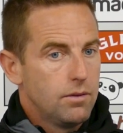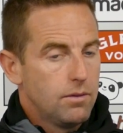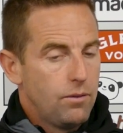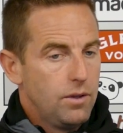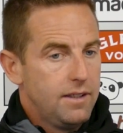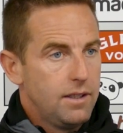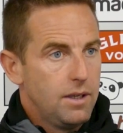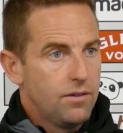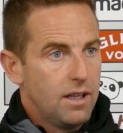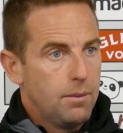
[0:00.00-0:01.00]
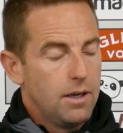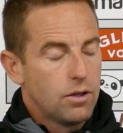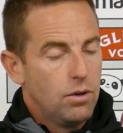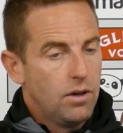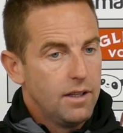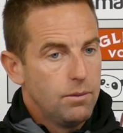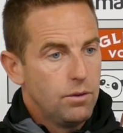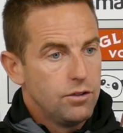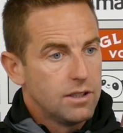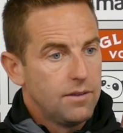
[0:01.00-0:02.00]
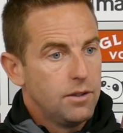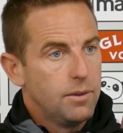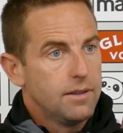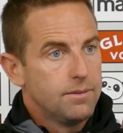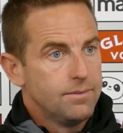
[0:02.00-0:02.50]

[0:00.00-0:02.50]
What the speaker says: If we need to wait for that bit of quality, then we'll just have to wait.